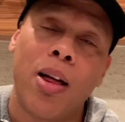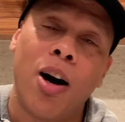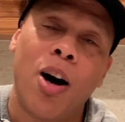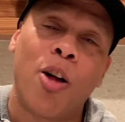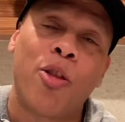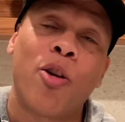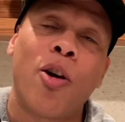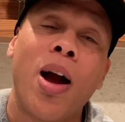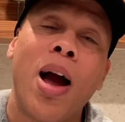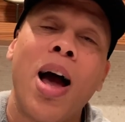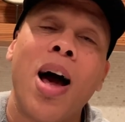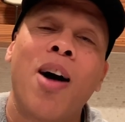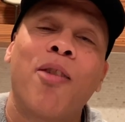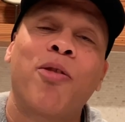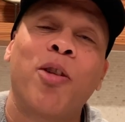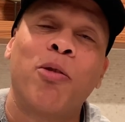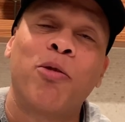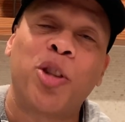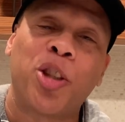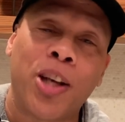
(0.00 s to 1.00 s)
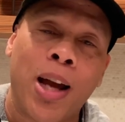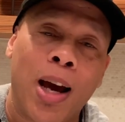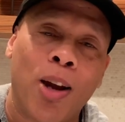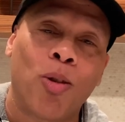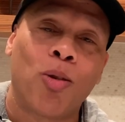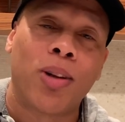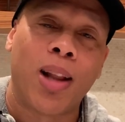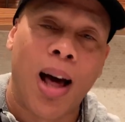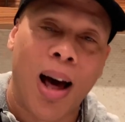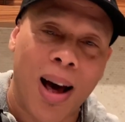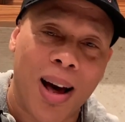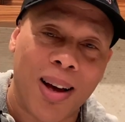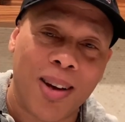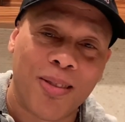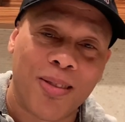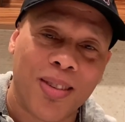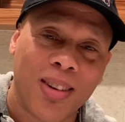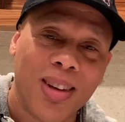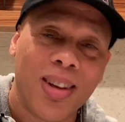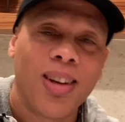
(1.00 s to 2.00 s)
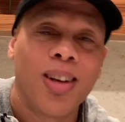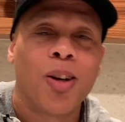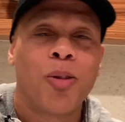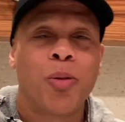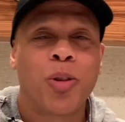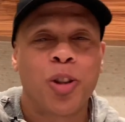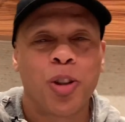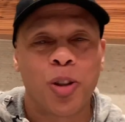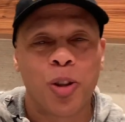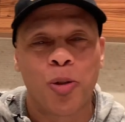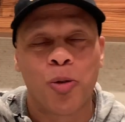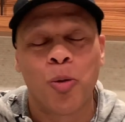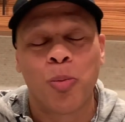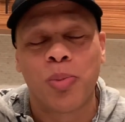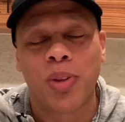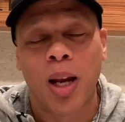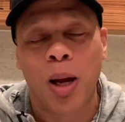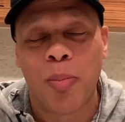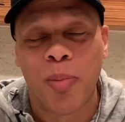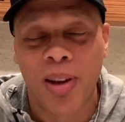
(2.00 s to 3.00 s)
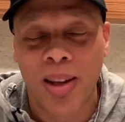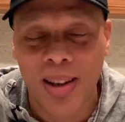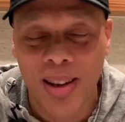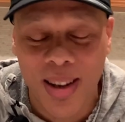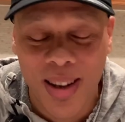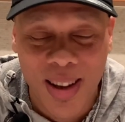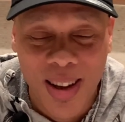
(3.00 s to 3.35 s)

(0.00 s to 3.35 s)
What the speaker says: other half of Channel Live, which is the group that I'm in.